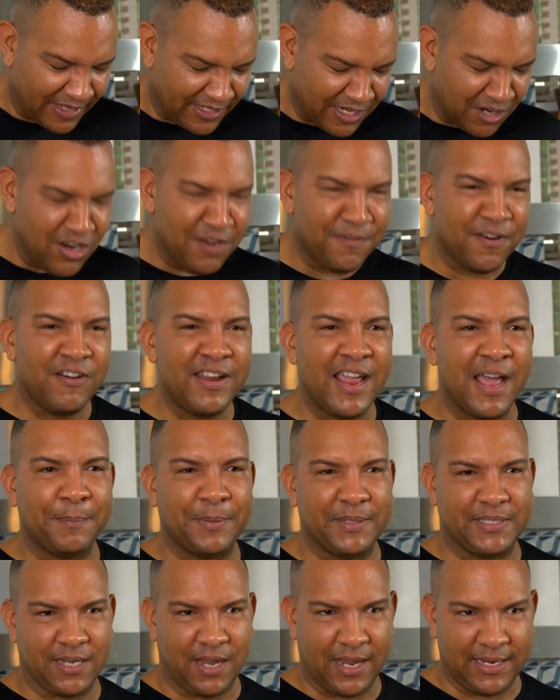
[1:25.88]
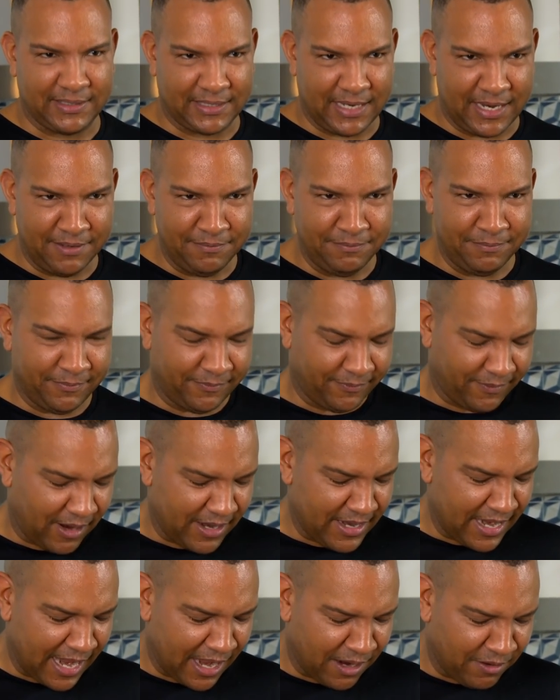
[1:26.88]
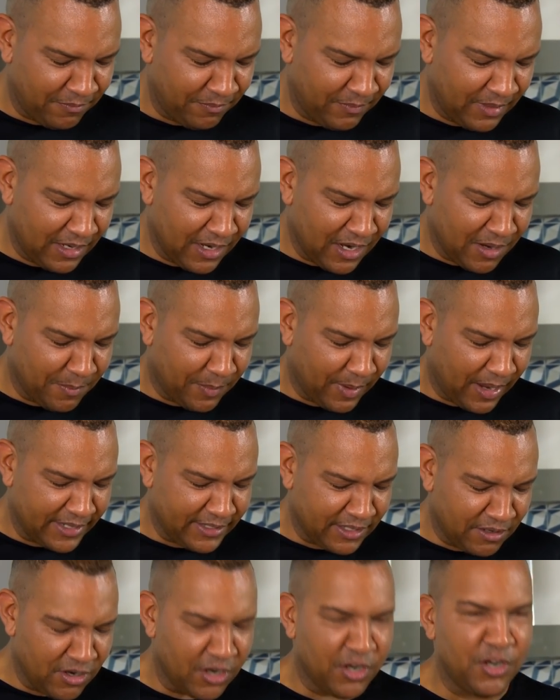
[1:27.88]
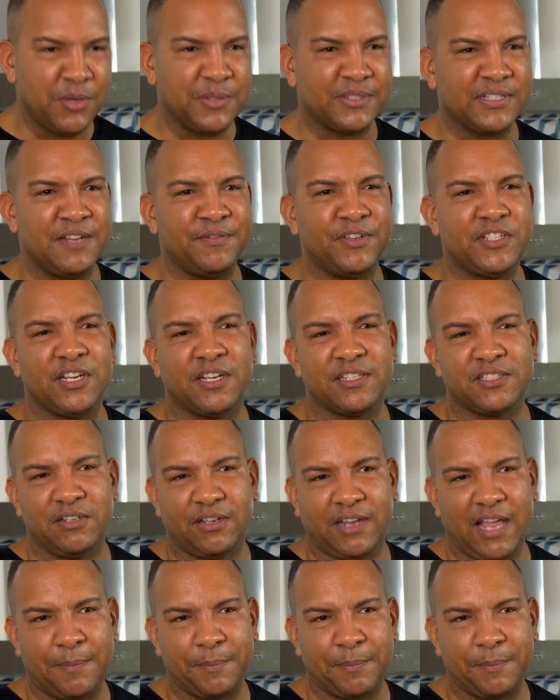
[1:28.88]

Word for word: They don't look very appetising right now, but I don't know whose liver does look